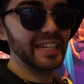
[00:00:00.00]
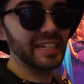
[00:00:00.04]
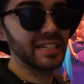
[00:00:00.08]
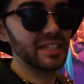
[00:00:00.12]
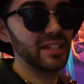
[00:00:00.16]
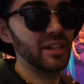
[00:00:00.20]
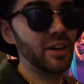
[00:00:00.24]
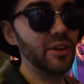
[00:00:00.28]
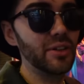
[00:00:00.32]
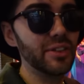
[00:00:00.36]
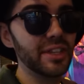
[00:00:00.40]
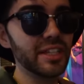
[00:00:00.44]

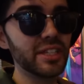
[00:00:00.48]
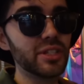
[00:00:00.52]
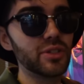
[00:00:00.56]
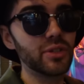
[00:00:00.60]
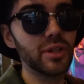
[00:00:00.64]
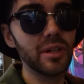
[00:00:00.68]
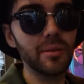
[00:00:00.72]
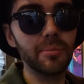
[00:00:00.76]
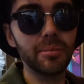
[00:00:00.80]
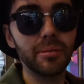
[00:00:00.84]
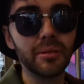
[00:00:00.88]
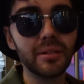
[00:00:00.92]
it on this
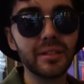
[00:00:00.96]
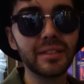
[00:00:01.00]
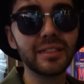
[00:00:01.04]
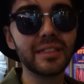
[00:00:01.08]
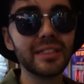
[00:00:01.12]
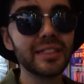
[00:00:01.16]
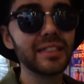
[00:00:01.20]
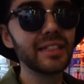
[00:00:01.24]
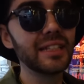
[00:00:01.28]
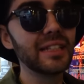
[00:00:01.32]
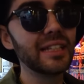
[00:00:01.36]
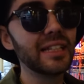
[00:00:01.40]
trip.
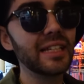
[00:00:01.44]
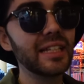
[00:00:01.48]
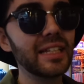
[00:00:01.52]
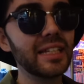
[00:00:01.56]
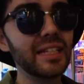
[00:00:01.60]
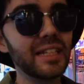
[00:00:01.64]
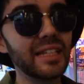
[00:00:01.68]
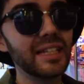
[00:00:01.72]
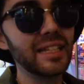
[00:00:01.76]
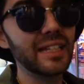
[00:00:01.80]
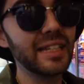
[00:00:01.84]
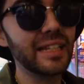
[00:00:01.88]

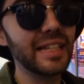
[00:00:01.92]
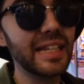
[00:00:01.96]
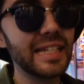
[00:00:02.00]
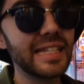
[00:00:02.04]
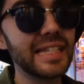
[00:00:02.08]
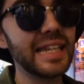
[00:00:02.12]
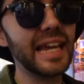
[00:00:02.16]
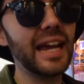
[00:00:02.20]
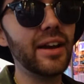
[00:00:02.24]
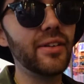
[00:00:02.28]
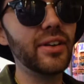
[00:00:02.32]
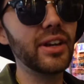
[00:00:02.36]

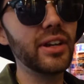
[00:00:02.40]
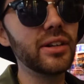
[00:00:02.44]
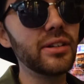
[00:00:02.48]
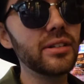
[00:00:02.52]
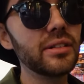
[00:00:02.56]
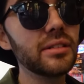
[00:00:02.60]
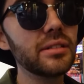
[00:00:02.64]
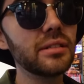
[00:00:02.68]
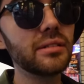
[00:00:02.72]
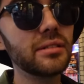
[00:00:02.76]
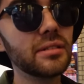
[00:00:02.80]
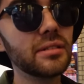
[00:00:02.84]
Let's carry on.